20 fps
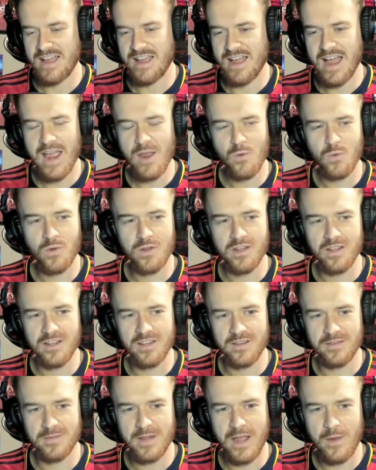I
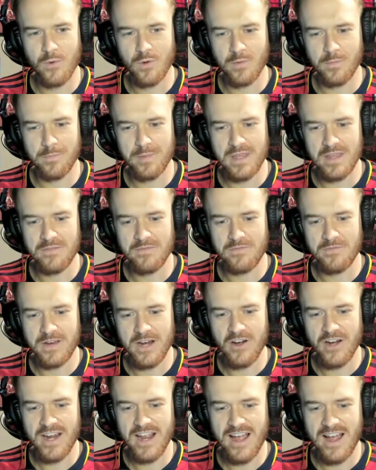will I will be
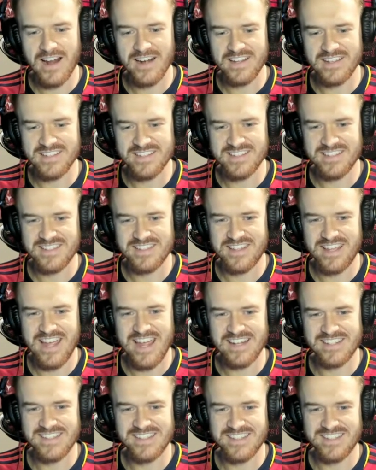very honest
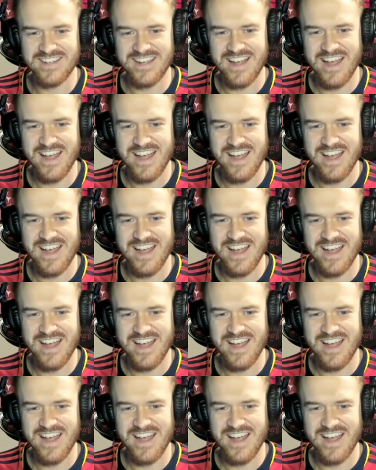that